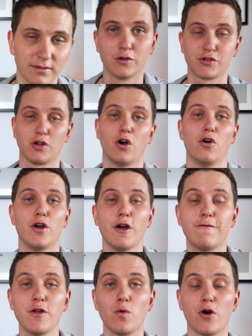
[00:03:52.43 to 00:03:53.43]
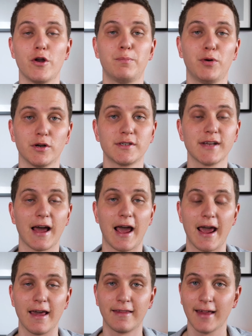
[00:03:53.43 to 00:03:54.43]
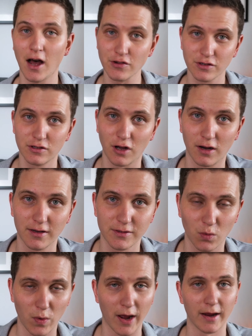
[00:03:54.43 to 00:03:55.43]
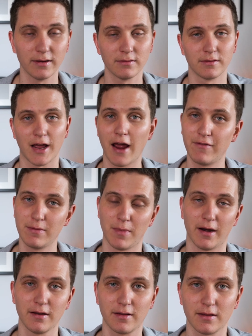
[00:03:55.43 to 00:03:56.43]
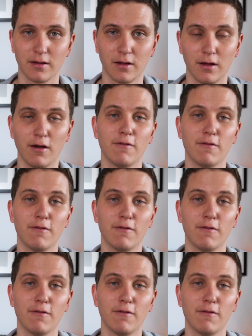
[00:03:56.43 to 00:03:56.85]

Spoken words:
So if you were to put $1,000 away every month,